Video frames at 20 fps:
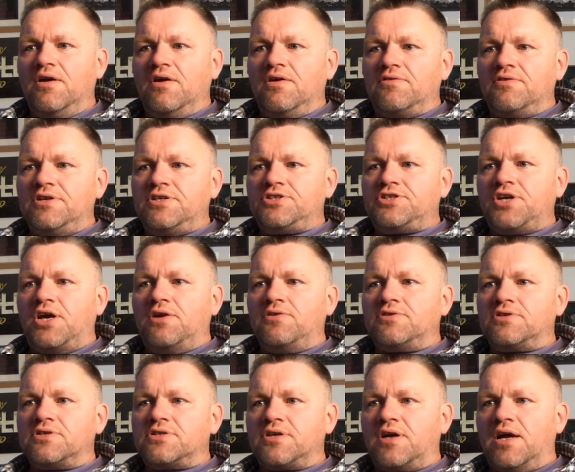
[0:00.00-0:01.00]
Rhys Jones
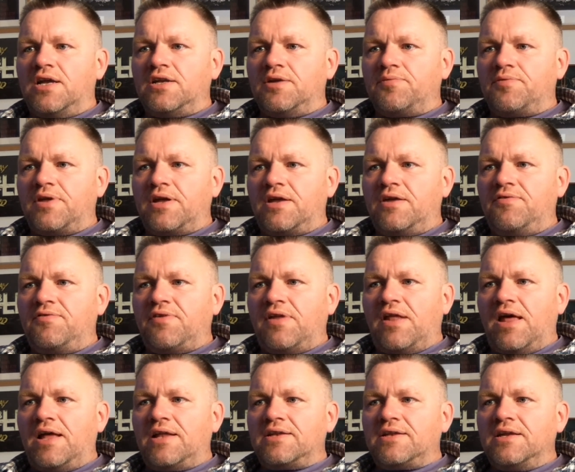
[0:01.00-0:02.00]
has signed up, thank you for
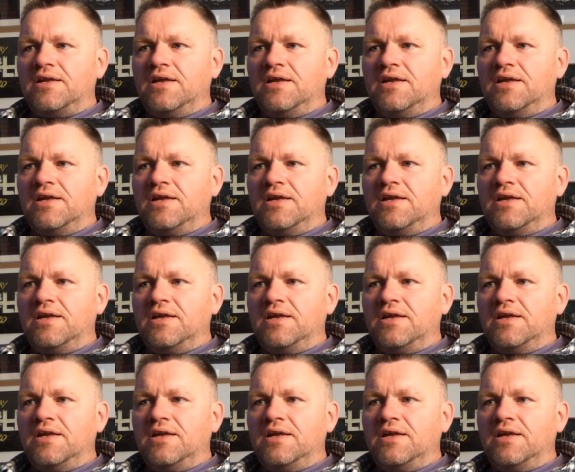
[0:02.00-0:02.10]
that.